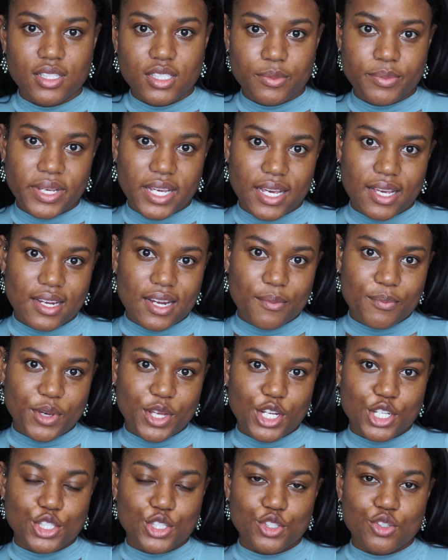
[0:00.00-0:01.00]
To begin, I'm
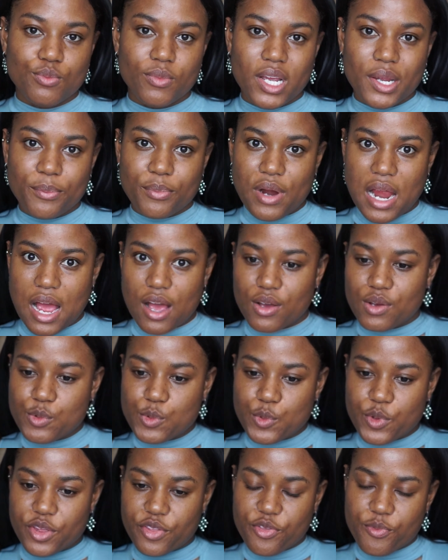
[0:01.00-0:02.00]
going to do my brow
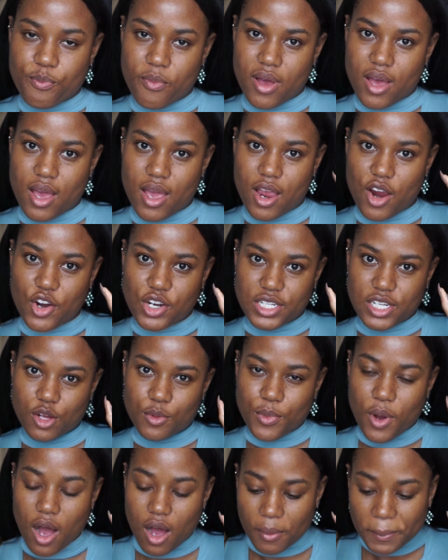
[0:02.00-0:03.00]
with my Ardell
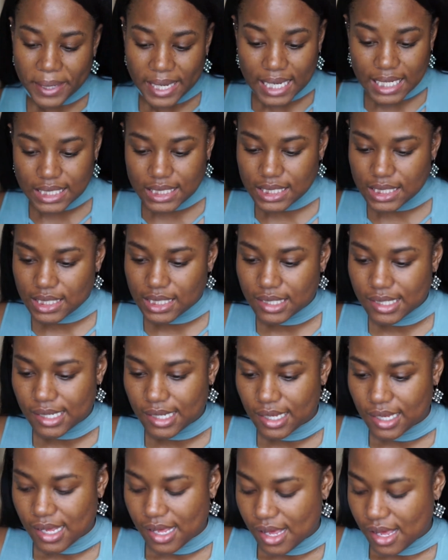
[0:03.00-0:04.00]
pomade.
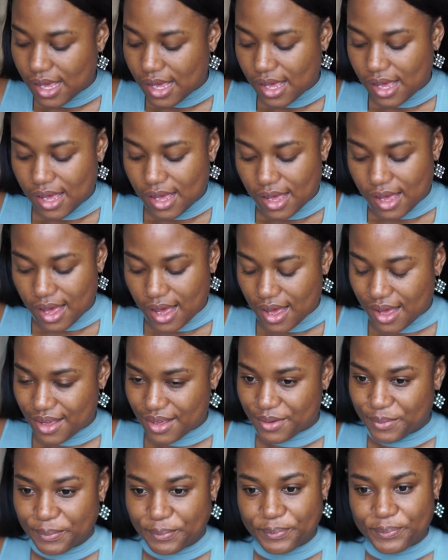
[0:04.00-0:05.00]

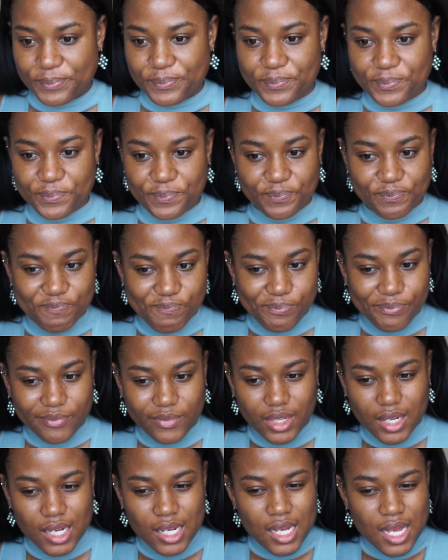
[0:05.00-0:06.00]
I
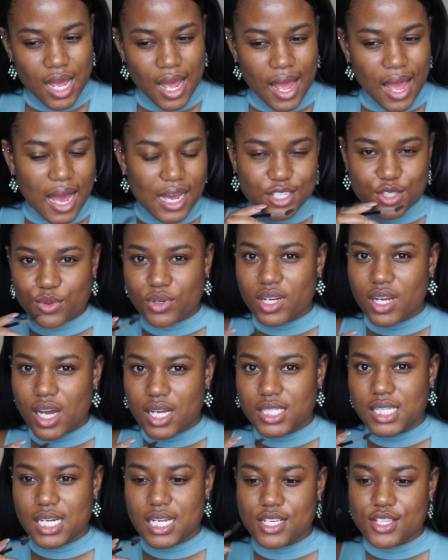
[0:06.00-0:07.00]
swear to
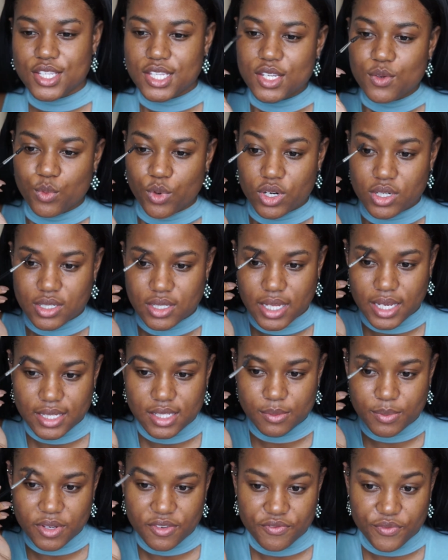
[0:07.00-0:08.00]
God, today's the worst day
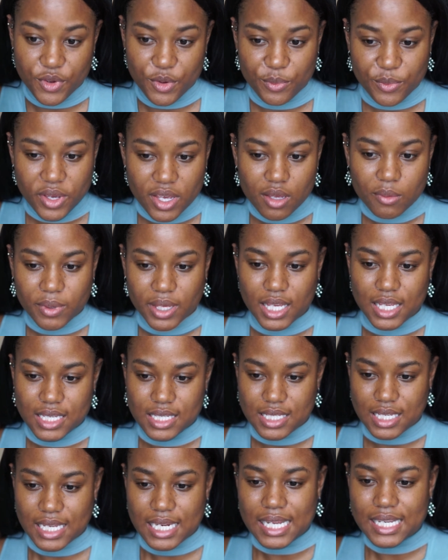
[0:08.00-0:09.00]
to be filming
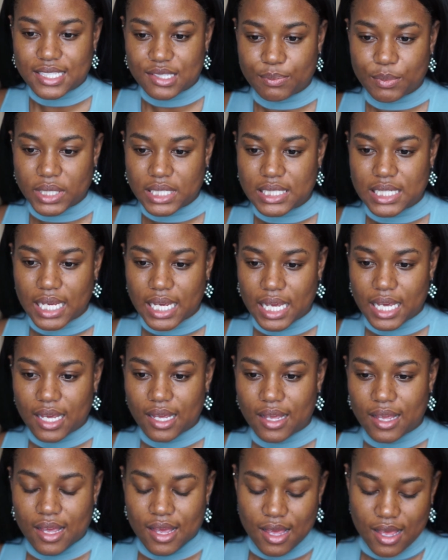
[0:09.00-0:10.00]
because it is Monday,
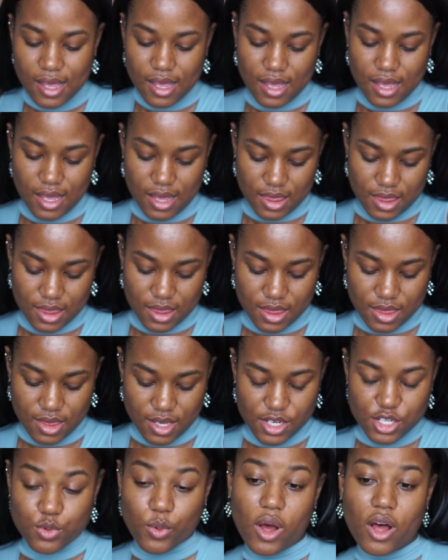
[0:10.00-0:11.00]

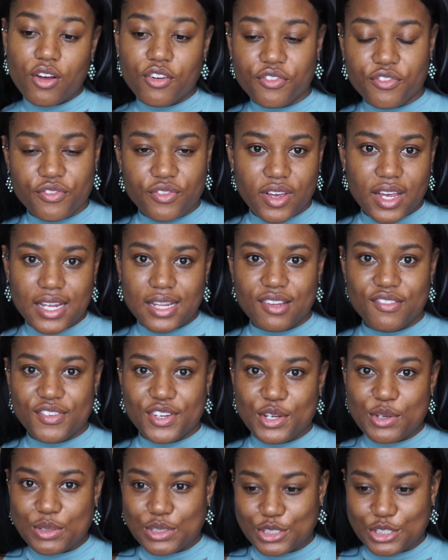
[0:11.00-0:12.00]
the 12th, and the
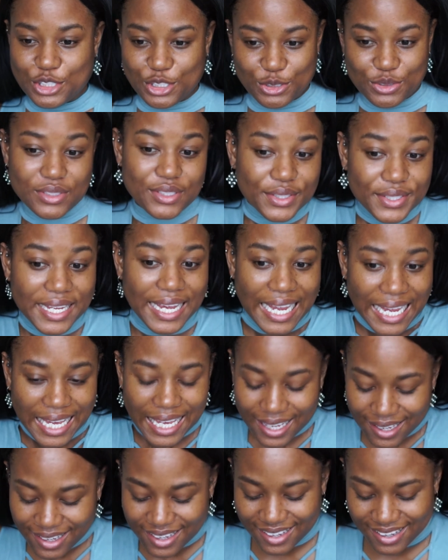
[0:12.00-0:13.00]
video is due
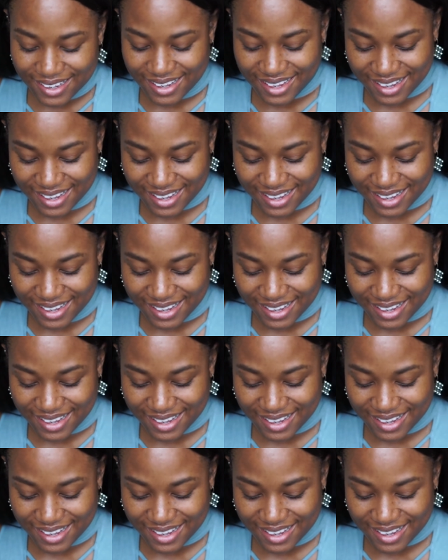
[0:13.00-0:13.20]
today.